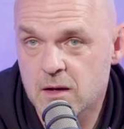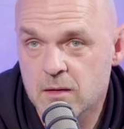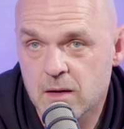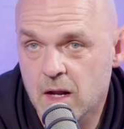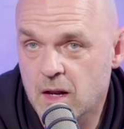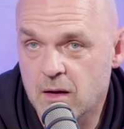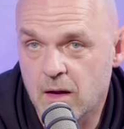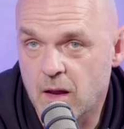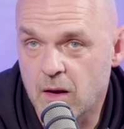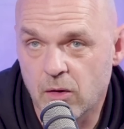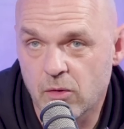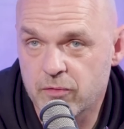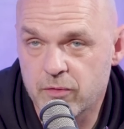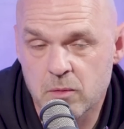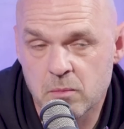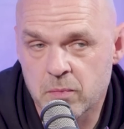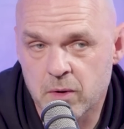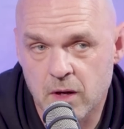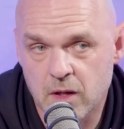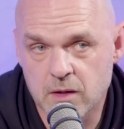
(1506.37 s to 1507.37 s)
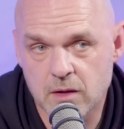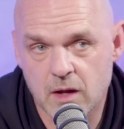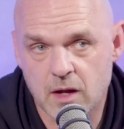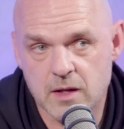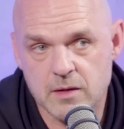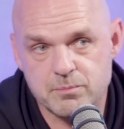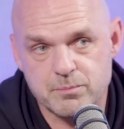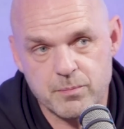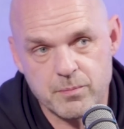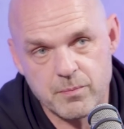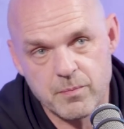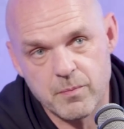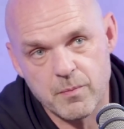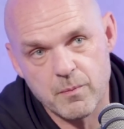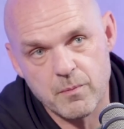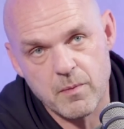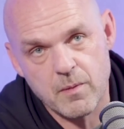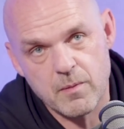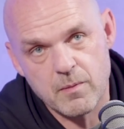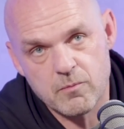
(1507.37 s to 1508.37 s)
I, I love him, but I, I,
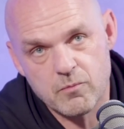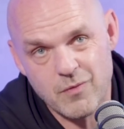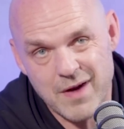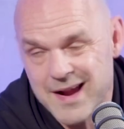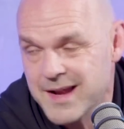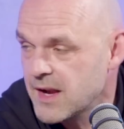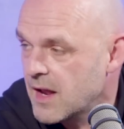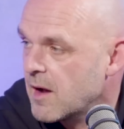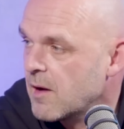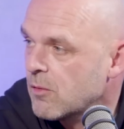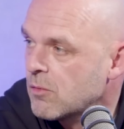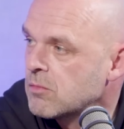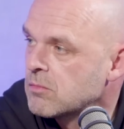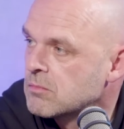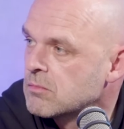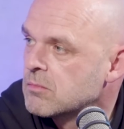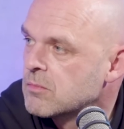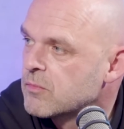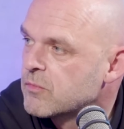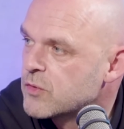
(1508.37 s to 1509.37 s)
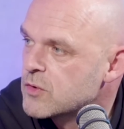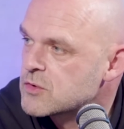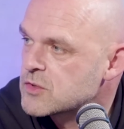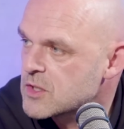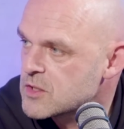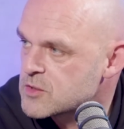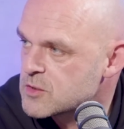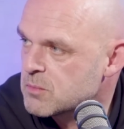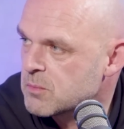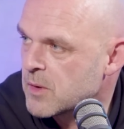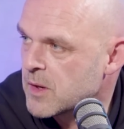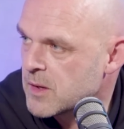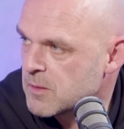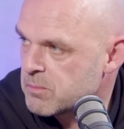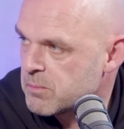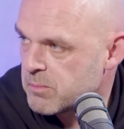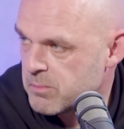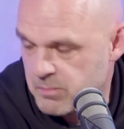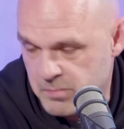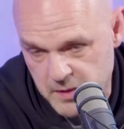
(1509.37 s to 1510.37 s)
right now, if you said to me,
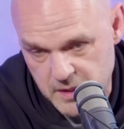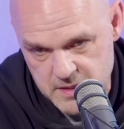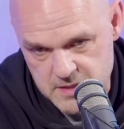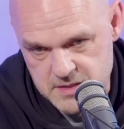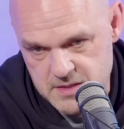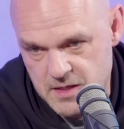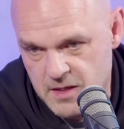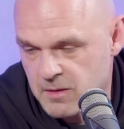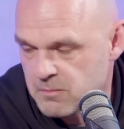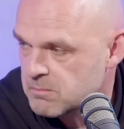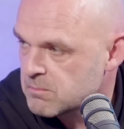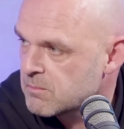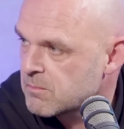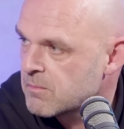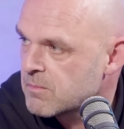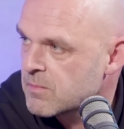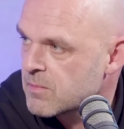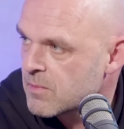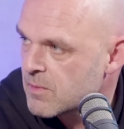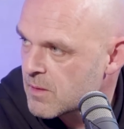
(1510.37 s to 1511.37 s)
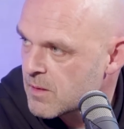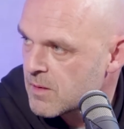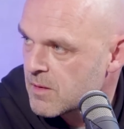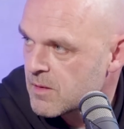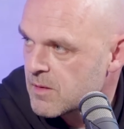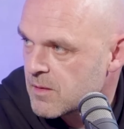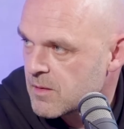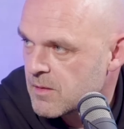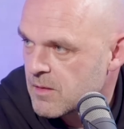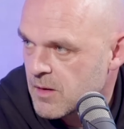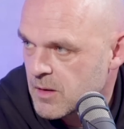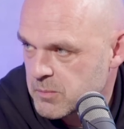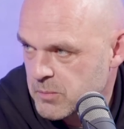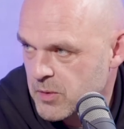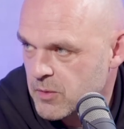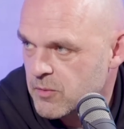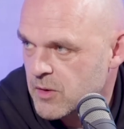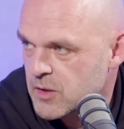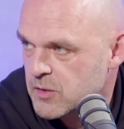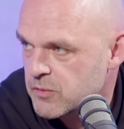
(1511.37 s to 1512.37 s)
pick a team, I'd
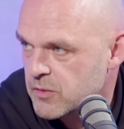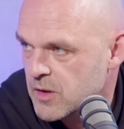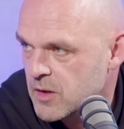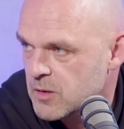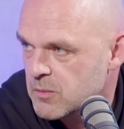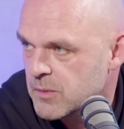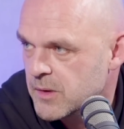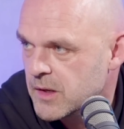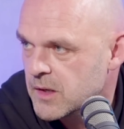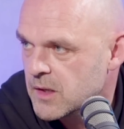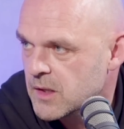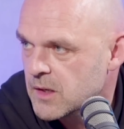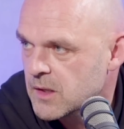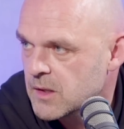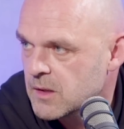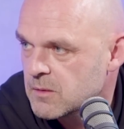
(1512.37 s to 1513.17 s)
pick Rashford over Martinelli